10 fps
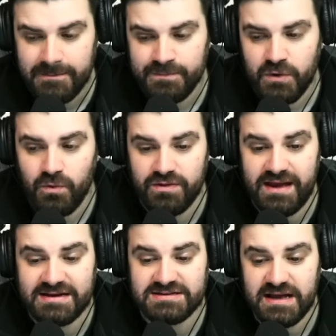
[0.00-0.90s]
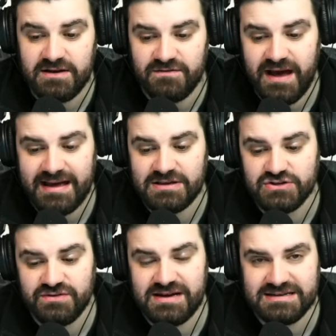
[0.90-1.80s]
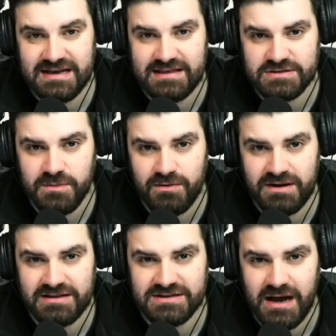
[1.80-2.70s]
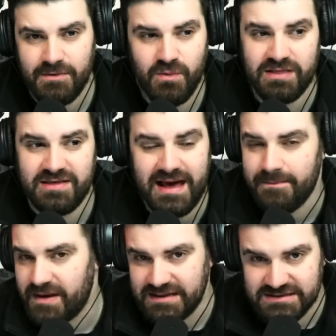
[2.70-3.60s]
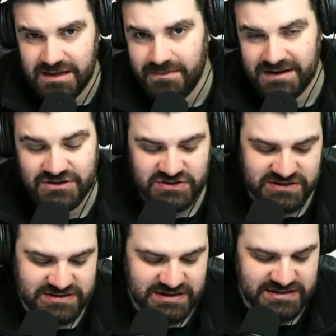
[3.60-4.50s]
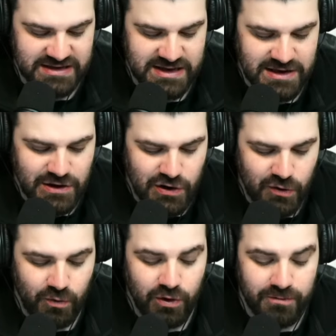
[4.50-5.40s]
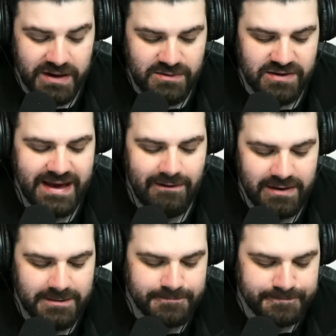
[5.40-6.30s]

what the extent of that injury is at this moment in time and whether that means that Manchester City will be without him